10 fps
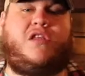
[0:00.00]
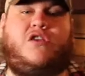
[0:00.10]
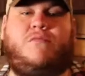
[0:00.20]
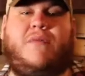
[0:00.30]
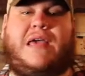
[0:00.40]

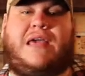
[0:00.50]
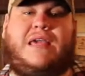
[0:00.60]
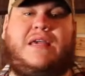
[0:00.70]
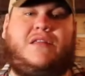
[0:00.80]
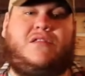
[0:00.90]
what you
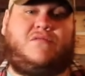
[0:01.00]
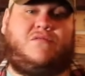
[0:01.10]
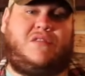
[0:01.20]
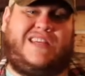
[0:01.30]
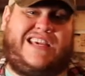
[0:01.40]
may
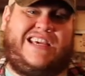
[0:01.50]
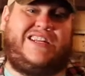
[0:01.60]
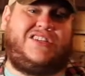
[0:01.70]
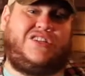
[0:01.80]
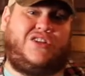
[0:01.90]

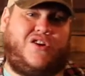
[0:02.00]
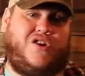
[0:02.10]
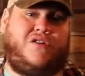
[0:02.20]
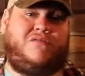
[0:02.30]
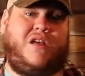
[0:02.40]
need to learn